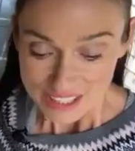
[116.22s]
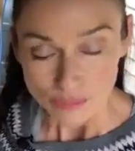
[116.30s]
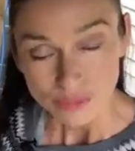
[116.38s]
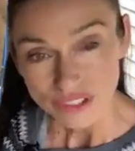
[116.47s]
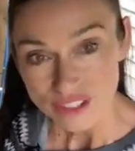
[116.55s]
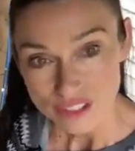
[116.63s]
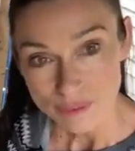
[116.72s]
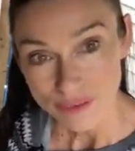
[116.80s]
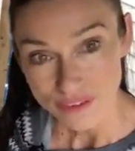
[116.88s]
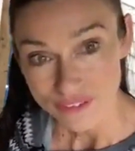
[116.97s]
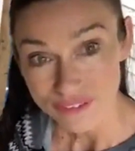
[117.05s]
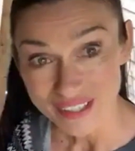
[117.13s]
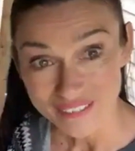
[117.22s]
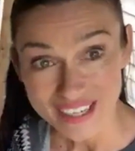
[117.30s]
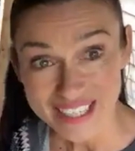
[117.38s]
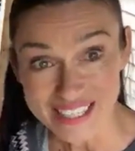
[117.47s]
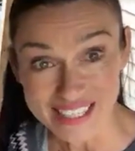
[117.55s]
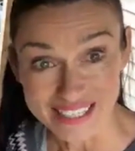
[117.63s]
So we'll look at some of the other
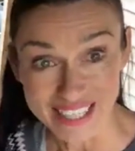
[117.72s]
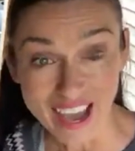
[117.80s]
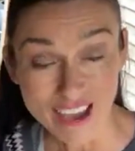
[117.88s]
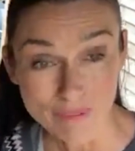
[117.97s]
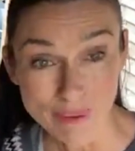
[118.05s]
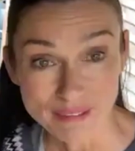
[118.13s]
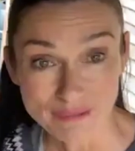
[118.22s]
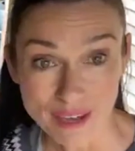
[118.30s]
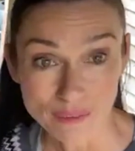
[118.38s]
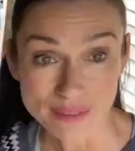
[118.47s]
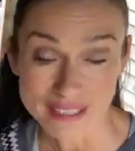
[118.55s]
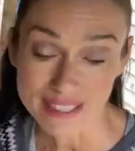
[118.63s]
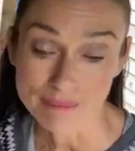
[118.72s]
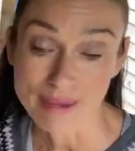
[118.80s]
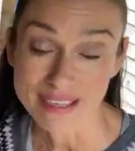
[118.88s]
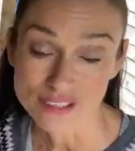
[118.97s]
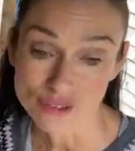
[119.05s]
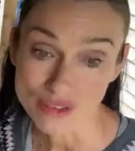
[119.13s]
ingredients that have been found in
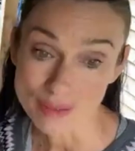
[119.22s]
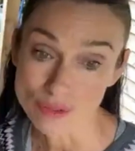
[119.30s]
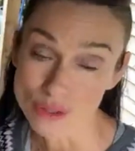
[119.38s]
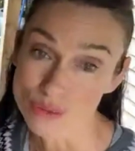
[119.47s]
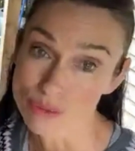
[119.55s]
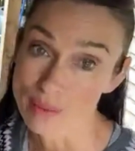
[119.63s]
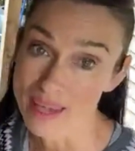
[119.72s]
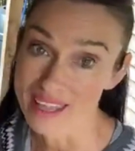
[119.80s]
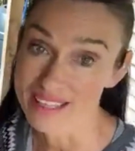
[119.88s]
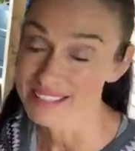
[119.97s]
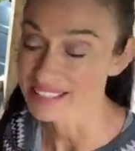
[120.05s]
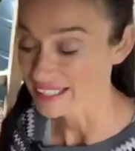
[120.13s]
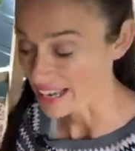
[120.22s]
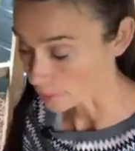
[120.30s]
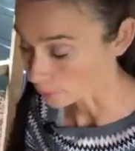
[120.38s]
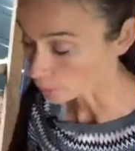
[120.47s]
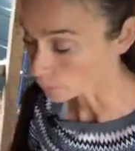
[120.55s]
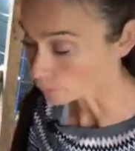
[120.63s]
mainstream toothpaste.
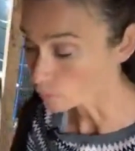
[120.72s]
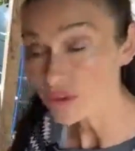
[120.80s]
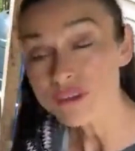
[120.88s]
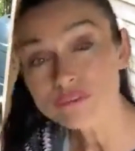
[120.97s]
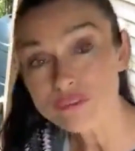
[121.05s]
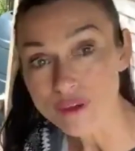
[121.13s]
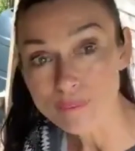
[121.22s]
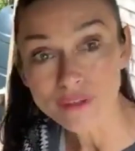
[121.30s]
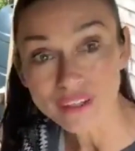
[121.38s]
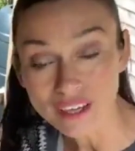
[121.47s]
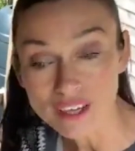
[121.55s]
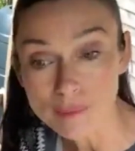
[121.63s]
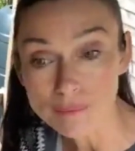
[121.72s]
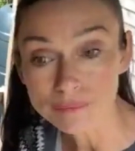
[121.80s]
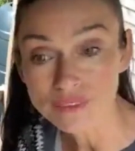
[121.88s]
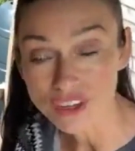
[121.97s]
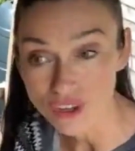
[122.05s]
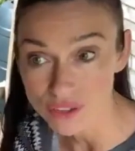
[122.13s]
Now, one of them that
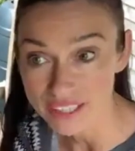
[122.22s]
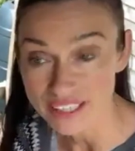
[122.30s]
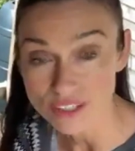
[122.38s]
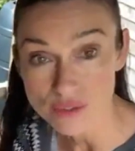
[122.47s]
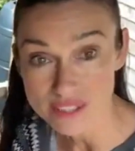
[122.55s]
Colgate